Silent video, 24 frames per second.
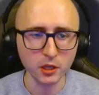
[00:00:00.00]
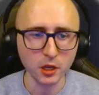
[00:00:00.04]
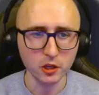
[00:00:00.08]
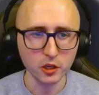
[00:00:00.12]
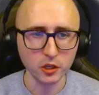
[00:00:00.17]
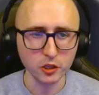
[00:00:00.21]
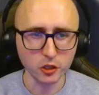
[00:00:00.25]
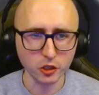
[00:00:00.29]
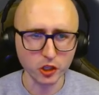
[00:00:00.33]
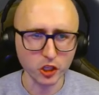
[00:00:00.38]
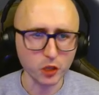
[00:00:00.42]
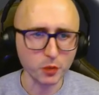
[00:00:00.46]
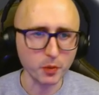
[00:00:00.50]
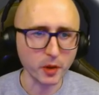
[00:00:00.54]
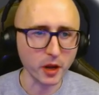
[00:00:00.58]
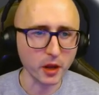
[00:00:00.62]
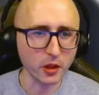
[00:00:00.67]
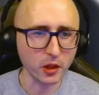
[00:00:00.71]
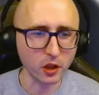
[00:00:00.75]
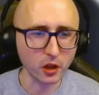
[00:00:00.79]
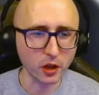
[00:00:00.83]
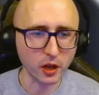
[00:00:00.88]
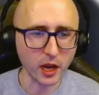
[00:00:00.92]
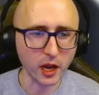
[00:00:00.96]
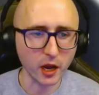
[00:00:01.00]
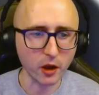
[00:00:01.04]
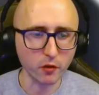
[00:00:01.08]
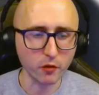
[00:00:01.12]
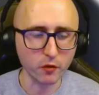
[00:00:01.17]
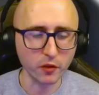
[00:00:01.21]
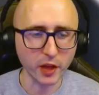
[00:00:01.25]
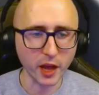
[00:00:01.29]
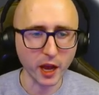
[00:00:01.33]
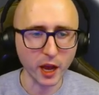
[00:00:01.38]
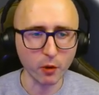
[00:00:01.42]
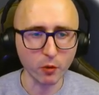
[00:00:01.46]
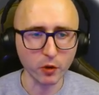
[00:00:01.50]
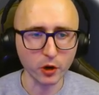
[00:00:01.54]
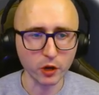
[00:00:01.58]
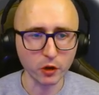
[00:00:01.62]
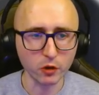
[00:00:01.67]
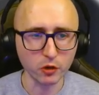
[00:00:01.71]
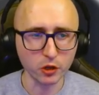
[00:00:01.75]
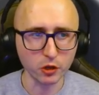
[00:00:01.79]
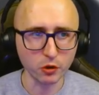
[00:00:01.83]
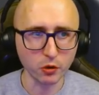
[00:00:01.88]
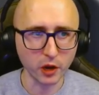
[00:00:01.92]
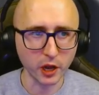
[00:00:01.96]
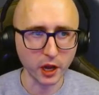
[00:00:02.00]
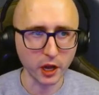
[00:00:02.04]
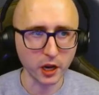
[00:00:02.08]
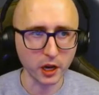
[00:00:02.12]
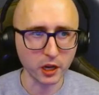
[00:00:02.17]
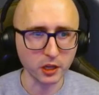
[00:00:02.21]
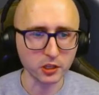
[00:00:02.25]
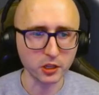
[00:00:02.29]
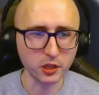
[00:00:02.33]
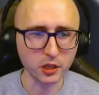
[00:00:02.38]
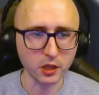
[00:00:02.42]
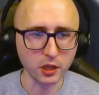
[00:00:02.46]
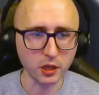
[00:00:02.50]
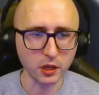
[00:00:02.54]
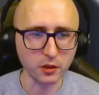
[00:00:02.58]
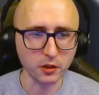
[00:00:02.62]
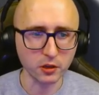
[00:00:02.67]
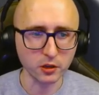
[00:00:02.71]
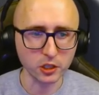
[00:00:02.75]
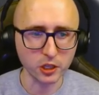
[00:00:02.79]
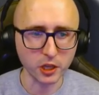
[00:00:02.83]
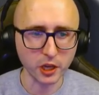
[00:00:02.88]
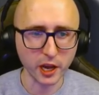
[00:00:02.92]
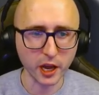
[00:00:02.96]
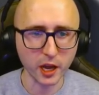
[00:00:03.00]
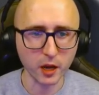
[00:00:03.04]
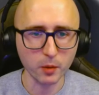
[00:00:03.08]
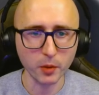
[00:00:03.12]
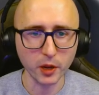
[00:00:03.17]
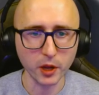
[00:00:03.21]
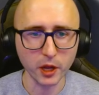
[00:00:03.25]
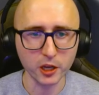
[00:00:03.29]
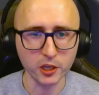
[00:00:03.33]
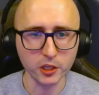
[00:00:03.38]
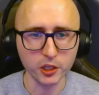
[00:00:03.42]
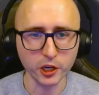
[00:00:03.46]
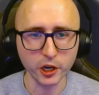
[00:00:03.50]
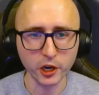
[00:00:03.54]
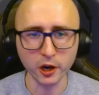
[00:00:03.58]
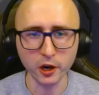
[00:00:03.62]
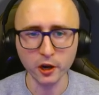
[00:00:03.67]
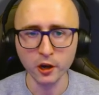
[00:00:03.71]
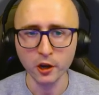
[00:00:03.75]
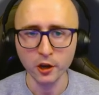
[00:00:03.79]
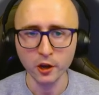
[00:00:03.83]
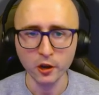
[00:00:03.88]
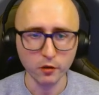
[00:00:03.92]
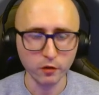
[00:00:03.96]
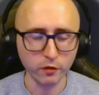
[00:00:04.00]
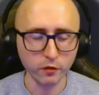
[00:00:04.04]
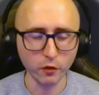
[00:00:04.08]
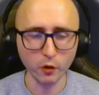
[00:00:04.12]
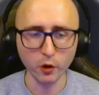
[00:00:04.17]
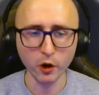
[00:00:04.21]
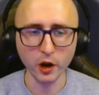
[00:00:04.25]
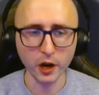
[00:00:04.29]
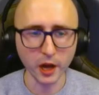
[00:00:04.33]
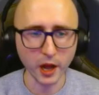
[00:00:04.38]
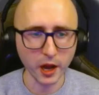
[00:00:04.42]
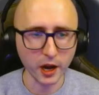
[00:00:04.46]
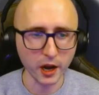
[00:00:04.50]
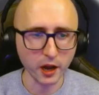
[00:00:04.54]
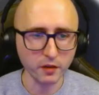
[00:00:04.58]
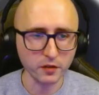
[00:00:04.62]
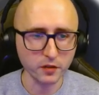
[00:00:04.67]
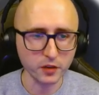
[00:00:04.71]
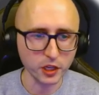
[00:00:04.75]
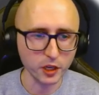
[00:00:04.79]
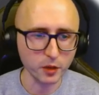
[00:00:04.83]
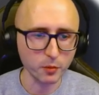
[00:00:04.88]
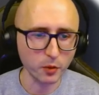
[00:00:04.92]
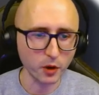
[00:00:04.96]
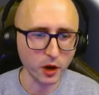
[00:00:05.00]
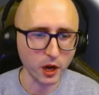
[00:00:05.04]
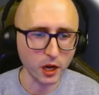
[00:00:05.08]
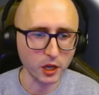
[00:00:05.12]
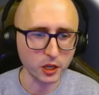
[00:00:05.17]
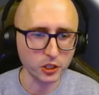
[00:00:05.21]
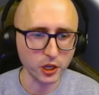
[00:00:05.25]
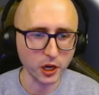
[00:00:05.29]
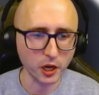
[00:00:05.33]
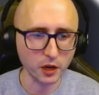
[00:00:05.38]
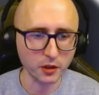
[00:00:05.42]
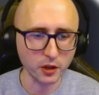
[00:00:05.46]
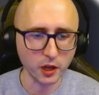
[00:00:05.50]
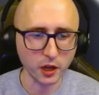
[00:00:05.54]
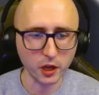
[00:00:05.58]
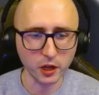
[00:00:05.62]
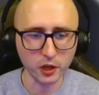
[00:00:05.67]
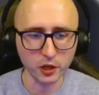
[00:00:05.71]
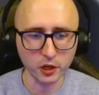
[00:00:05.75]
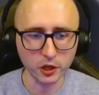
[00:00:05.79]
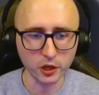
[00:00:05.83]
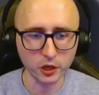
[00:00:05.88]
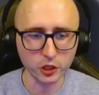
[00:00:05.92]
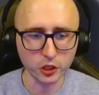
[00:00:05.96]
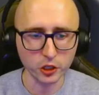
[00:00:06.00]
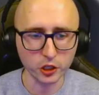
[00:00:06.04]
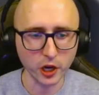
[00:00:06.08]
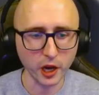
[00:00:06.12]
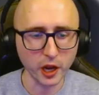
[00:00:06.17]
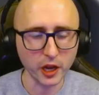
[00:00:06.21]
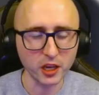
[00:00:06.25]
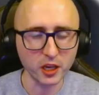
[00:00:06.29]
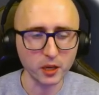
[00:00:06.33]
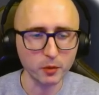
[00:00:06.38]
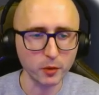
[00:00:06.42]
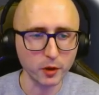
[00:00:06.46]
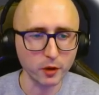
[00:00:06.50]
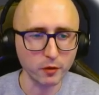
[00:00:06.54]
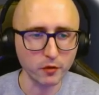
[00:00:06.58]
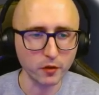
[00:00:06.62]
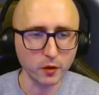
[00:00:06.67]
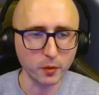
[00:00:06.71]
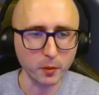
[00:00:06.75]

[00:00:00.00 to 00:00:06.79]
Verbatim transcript: So just be on the lookout for that when you do get into the Etherscan page here for an NFT project that you're trying to mint from